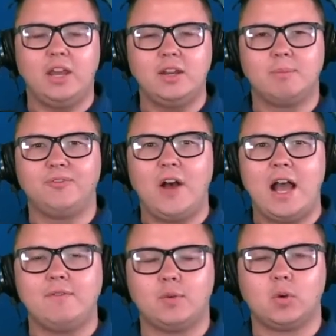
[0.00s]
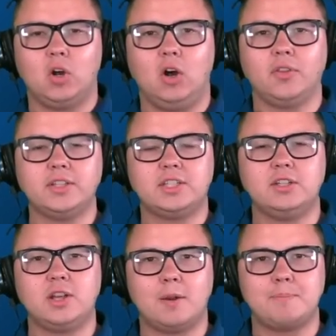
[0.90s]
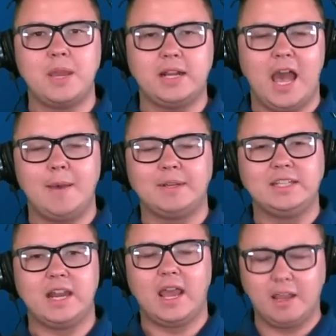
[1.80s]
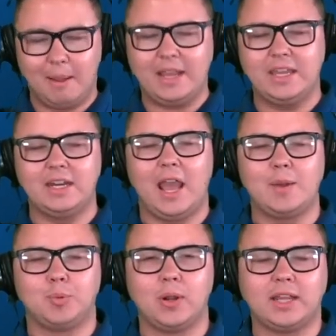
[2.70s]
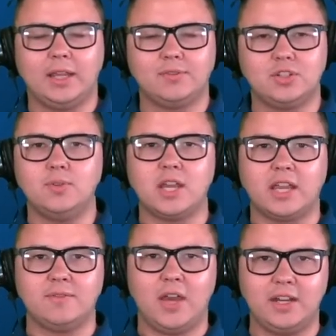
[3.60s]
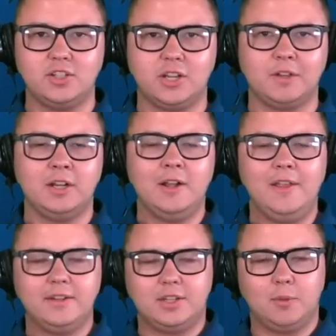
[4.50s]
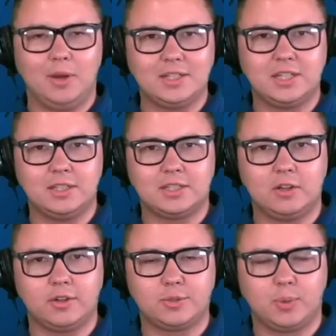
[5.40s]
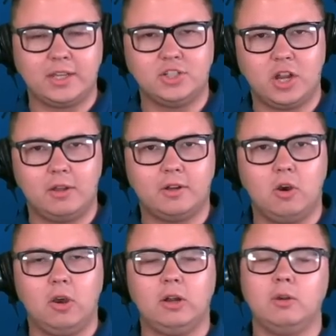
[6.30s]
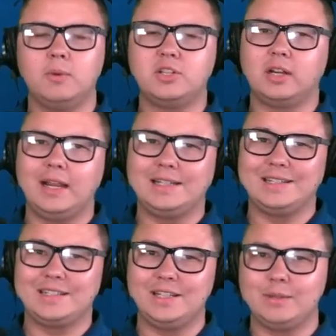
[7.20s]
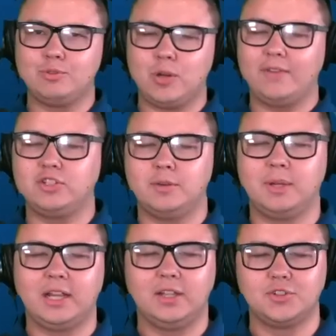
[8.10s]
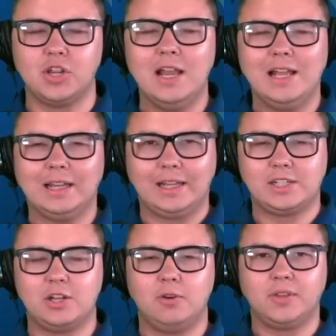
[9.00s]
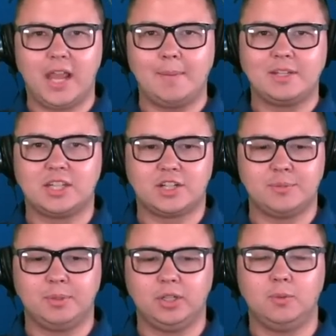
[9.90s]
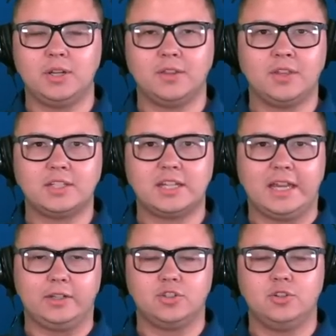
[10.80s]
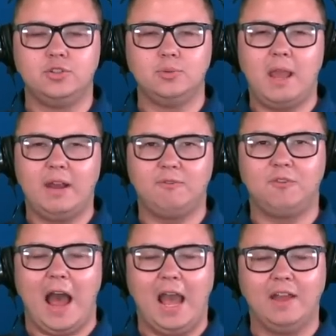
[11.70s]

number five overall? This is our pin comment today. You might get an ad break. If so, take advantage of it. Do you want to see the Seahawks bring in Jalen Carter, or would you like to see them draft somebody else? Let us know in the comment section below what you think Seattle should do at five.